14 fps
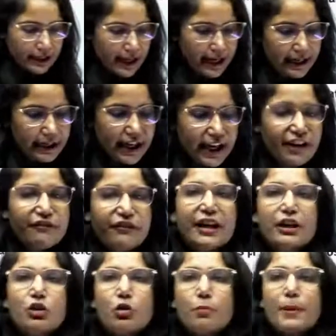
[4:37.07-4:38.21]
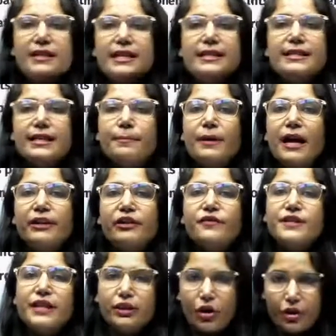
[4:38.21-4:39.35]
like if I do possess some kind of
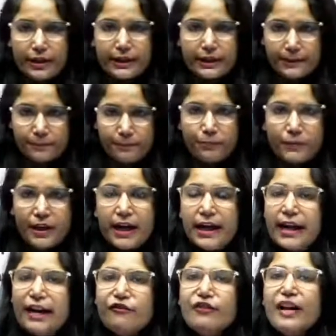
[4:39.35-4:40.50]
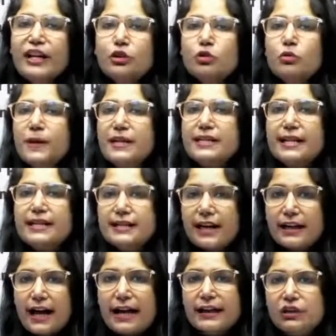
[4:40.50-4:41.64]
security, if I do possess a
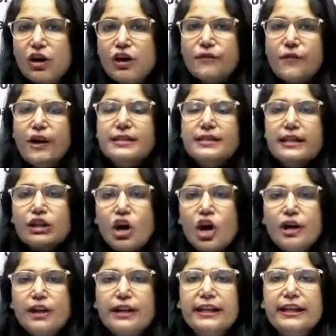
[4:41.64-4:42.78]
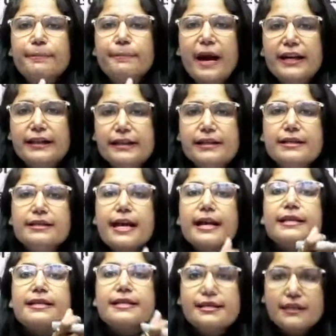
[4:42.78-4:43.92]
kind of security, metals
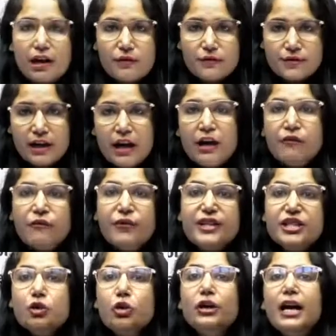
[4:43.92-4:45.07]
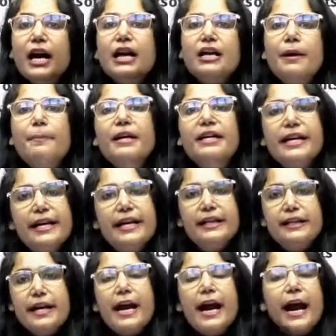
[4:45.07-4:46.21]
and reserves which could
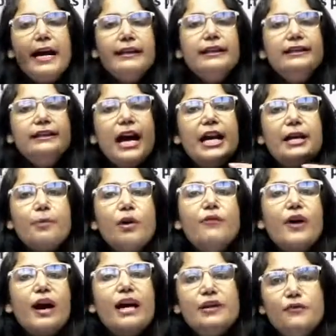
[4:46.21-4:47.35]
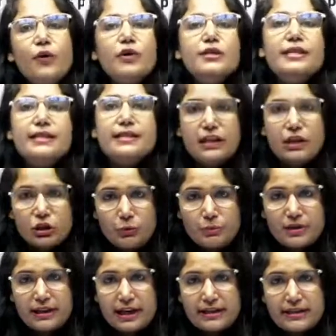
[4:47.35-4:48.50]
accommodate at the time of unforeseen
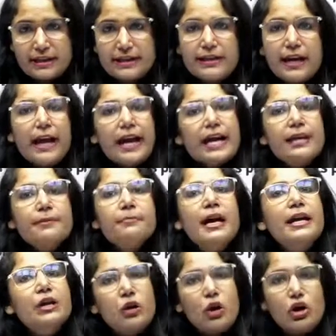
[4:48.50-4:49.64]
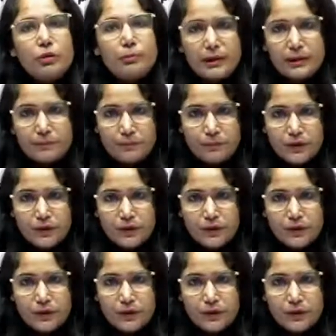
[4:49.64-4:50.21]
circumstances in my economy.